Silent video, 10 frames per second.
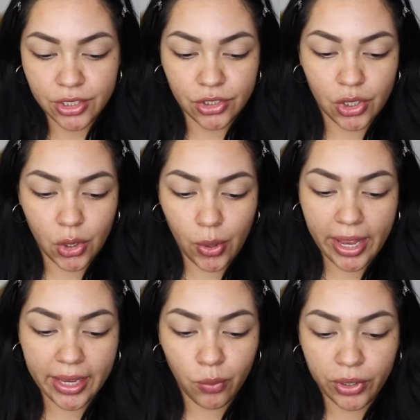So
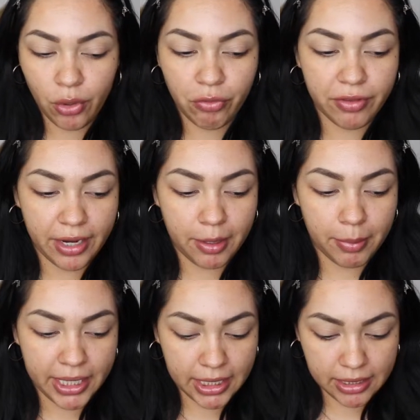I had went over there
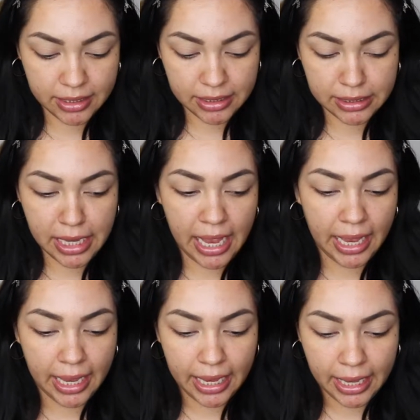because
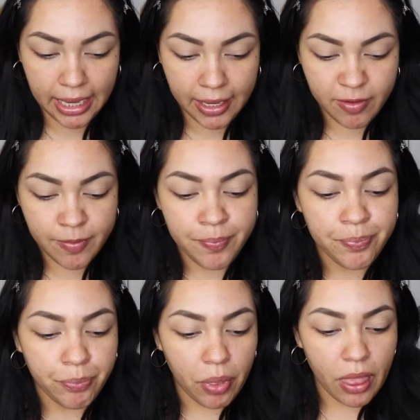I
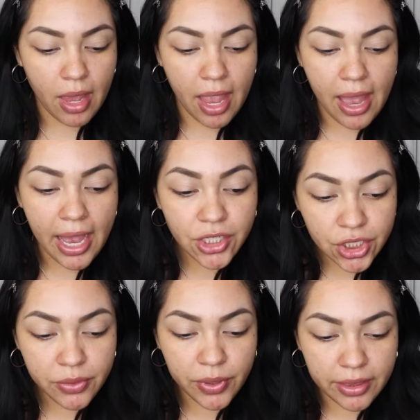
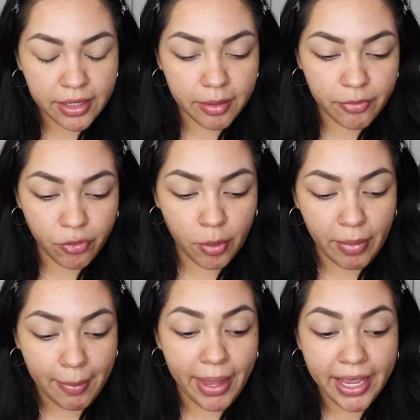actually went there for
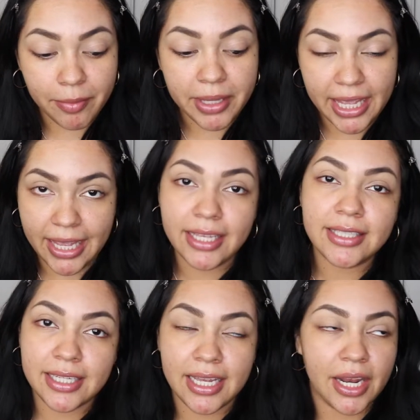my makeup
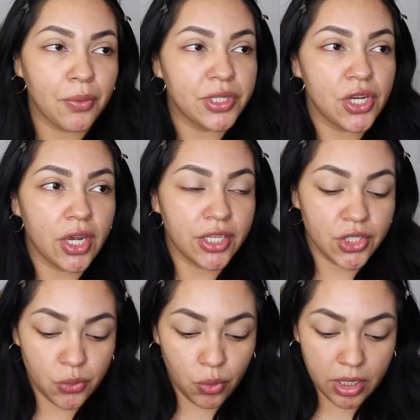kit, and I was talking
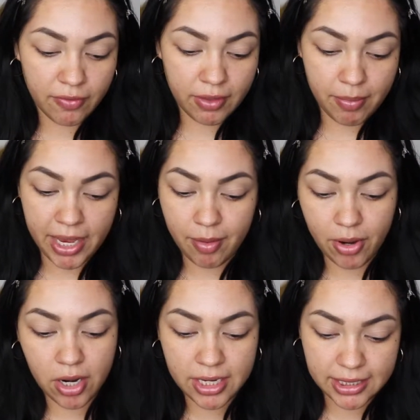to one of the makeup
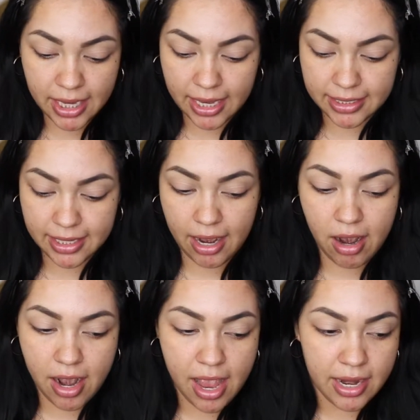artist guys
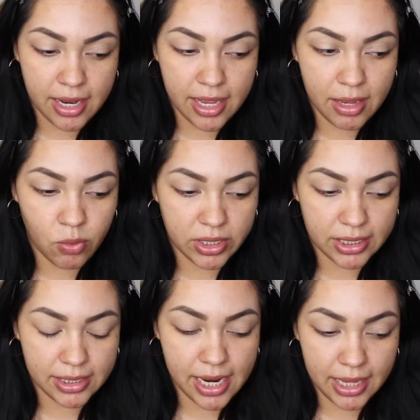there, and he
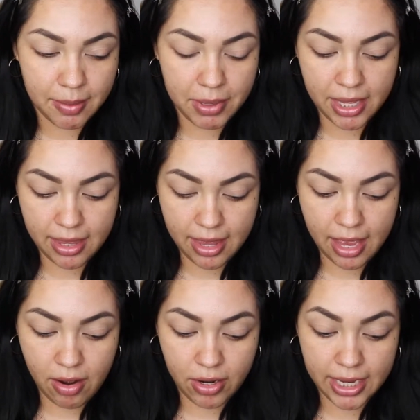was telling me
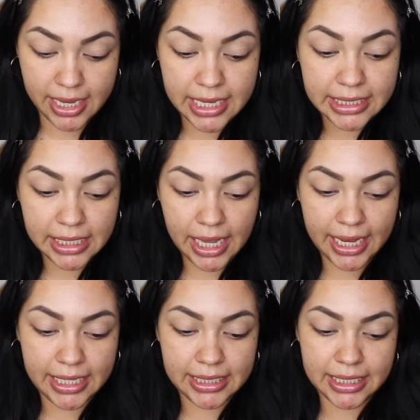that on his
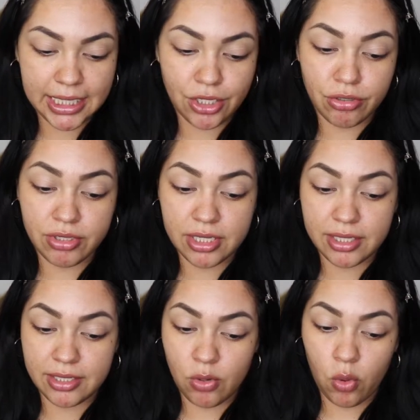clients he
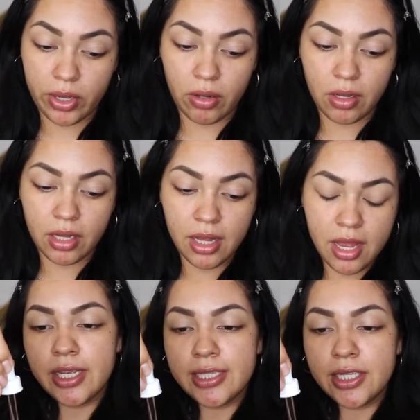uses this oil.
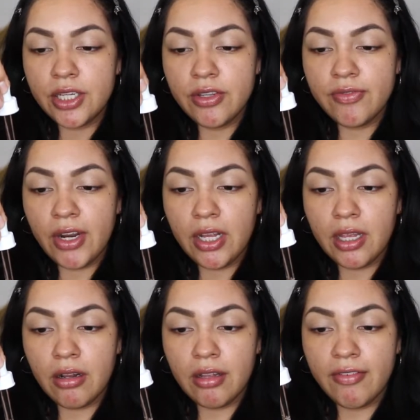He said to use very
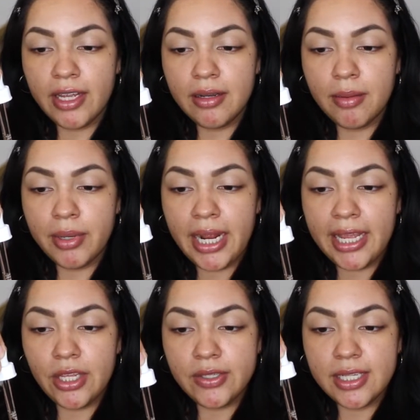little of it, but
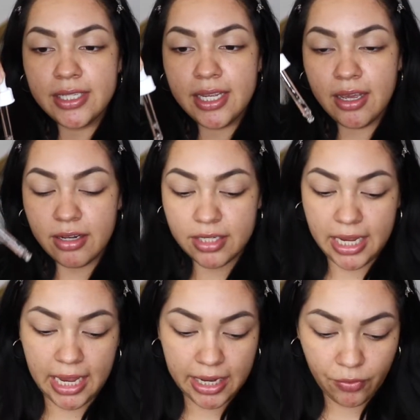I used this the other
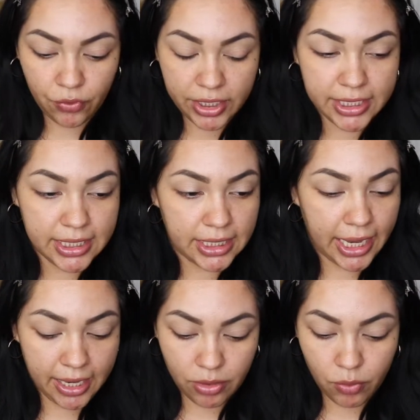day and I really did like